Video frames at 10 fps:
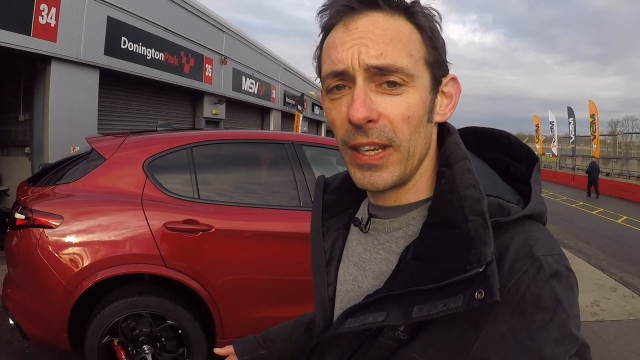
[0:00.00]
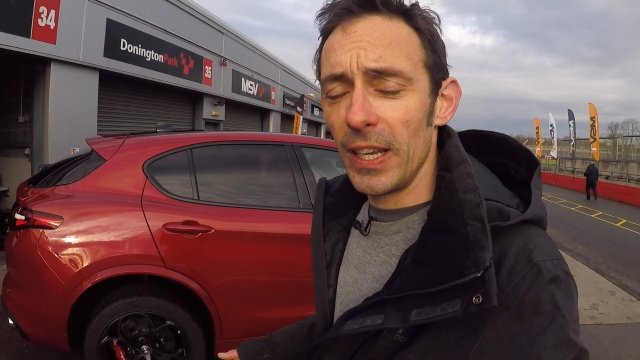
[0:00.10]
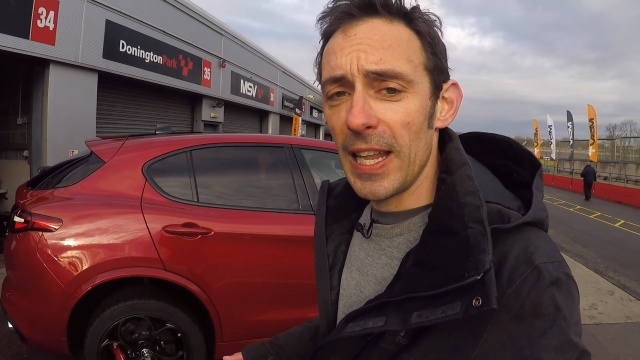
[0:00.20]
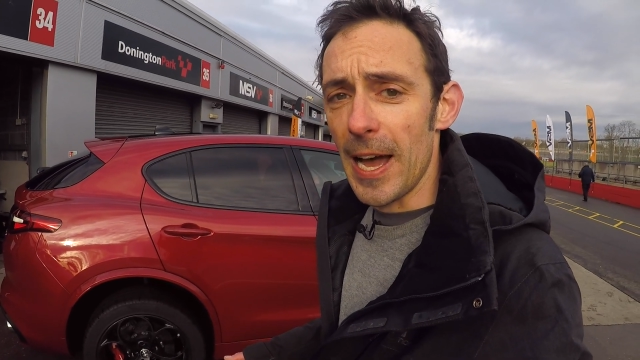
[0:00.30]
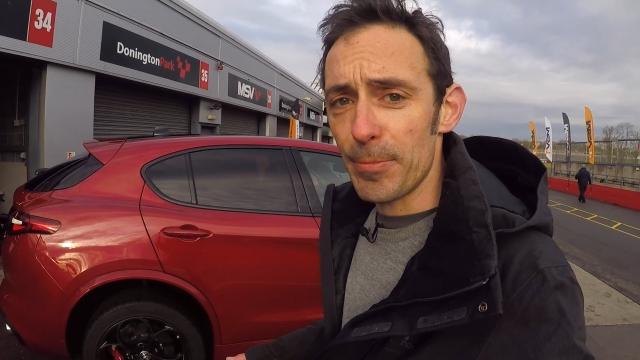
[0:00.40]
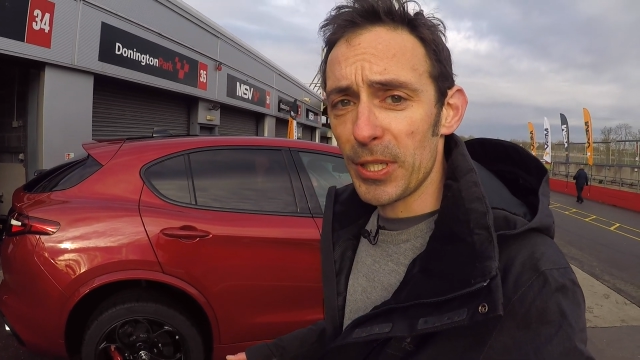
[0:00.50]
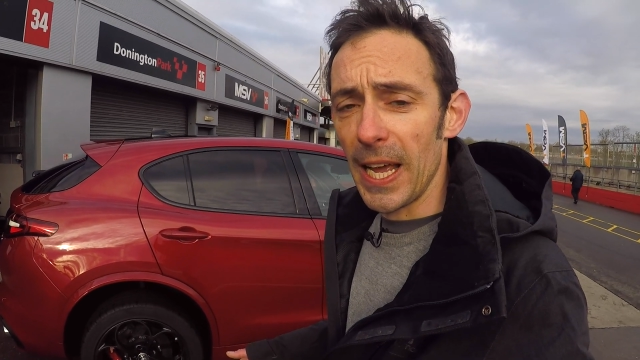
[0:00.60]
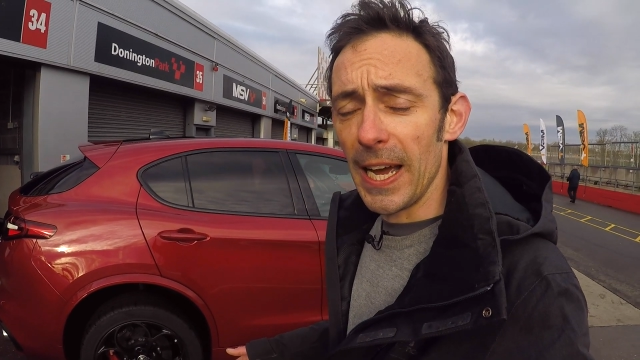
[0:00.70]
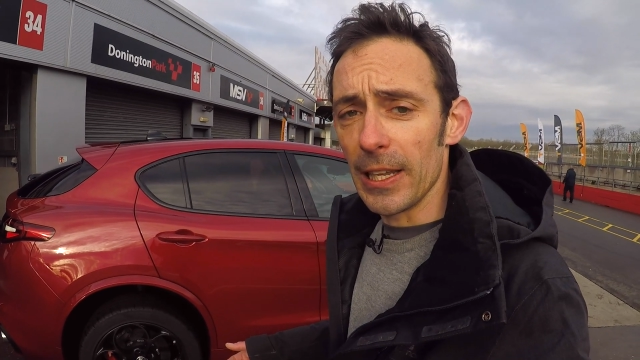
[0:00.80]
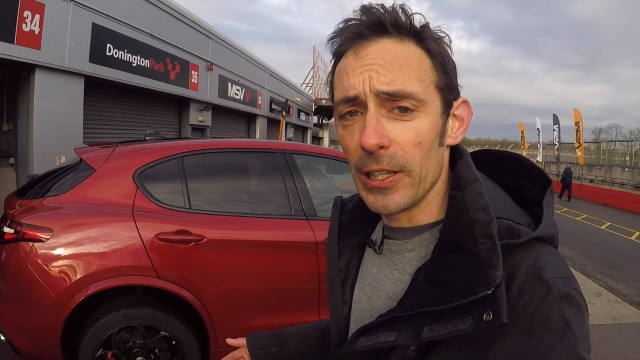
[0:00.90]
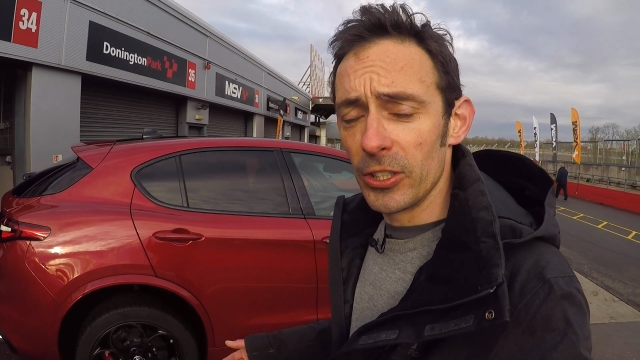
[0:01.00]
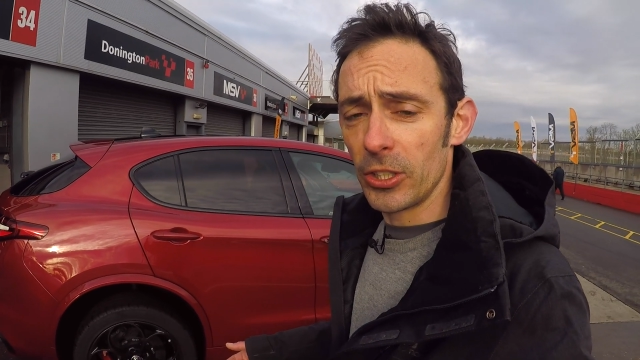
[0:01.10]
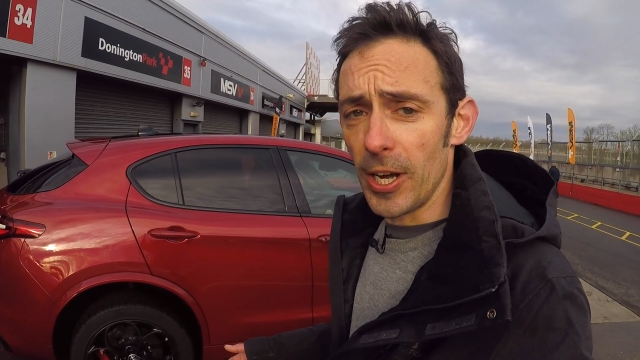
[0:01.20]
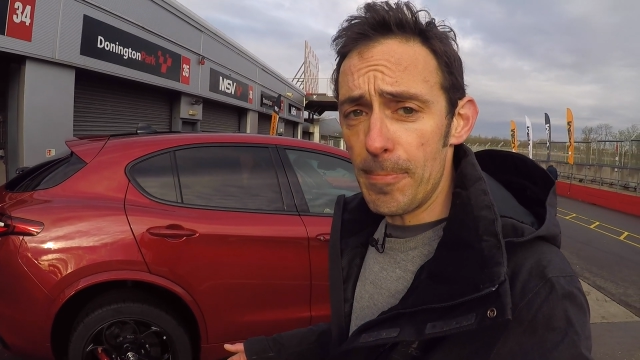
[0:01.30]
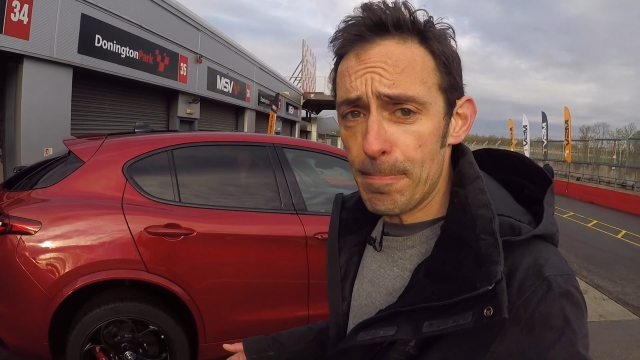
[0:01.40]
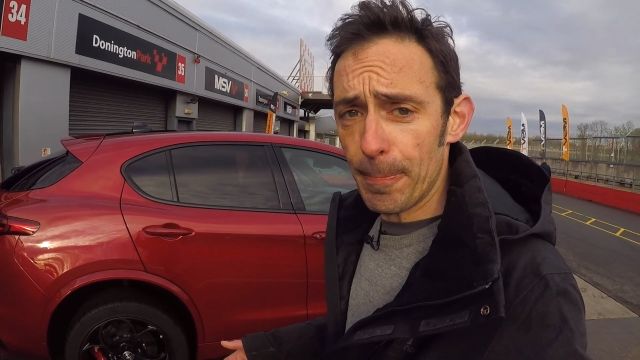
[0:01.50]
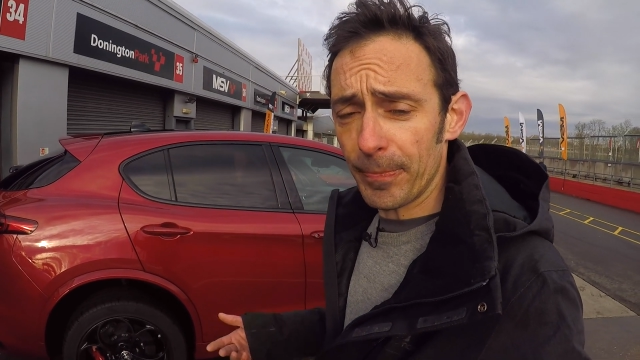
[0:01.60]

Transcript: the laps at lunchtime,